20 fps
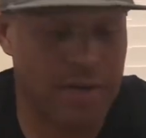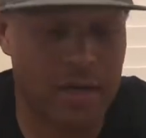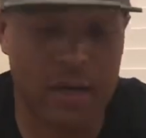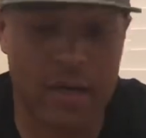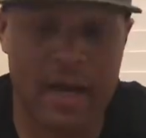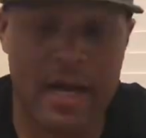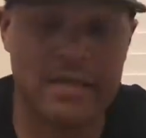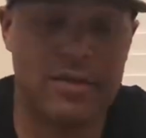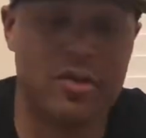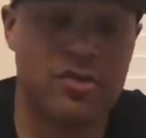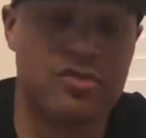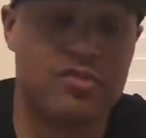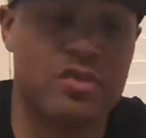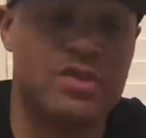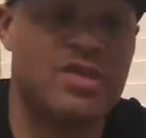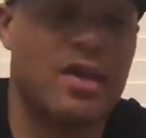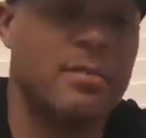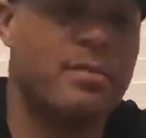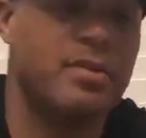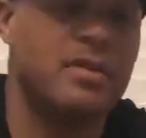I noticed
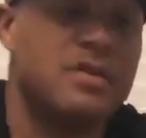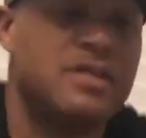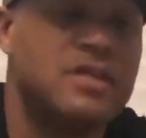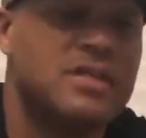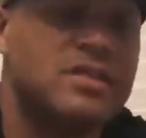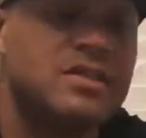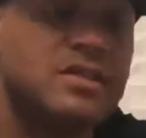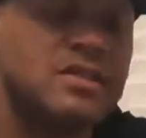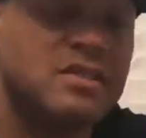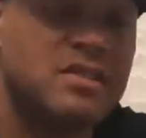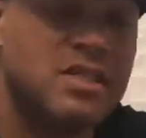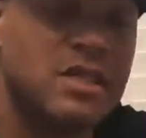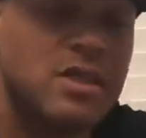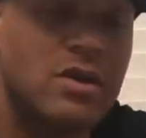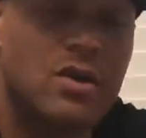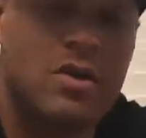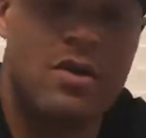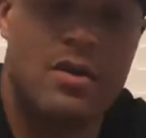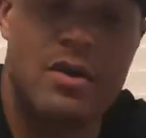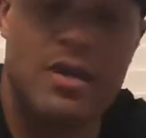once I put this seat
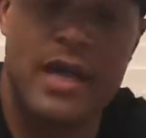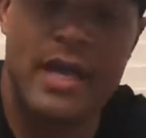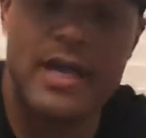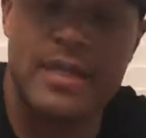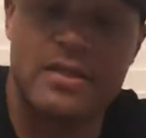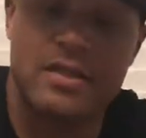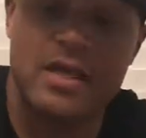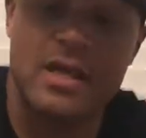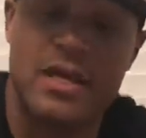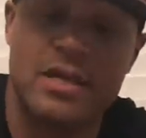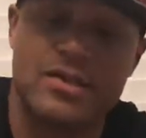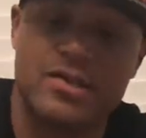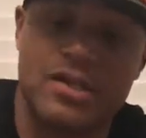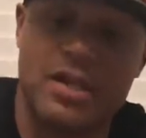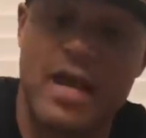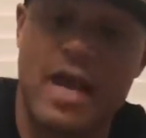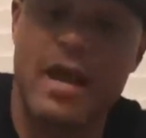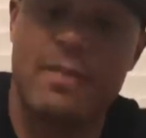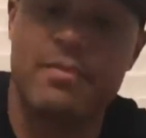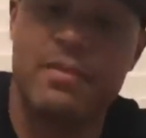on, it did
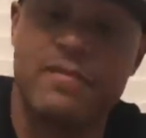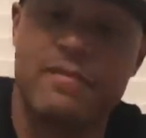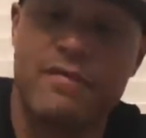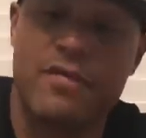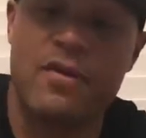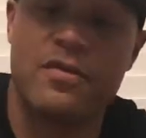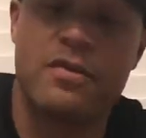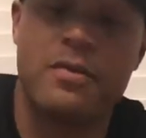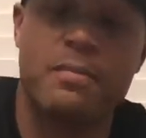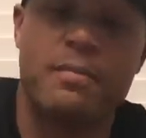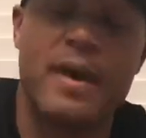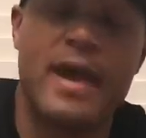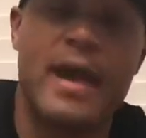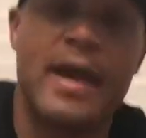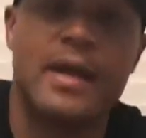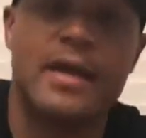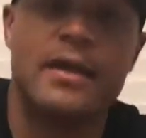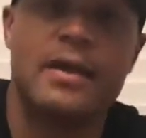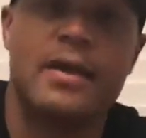slide me further back,